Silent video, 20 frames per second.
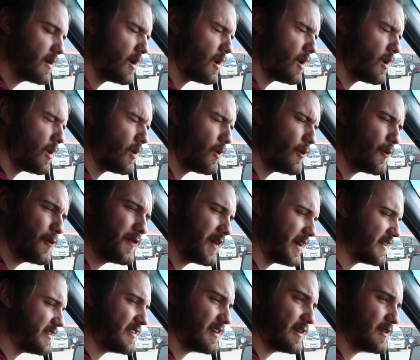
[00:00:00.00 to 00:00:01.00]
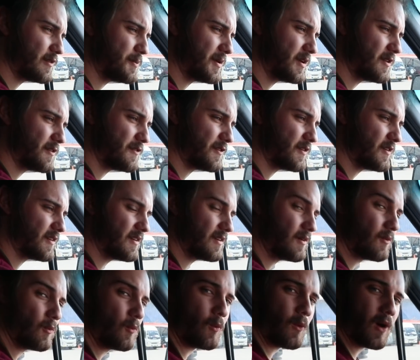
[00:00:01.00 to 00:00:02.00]
Oh, that sounds beautiful.
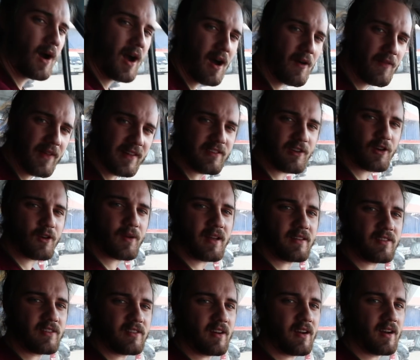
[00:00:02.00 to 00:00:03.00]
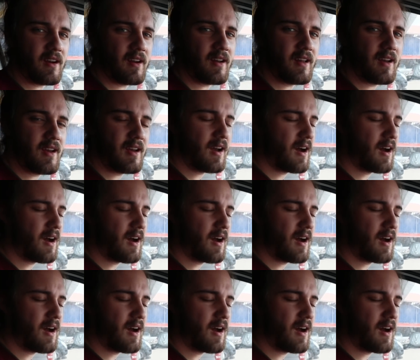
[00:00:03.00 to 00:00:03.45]
Wow, that's a great start. Woohoo!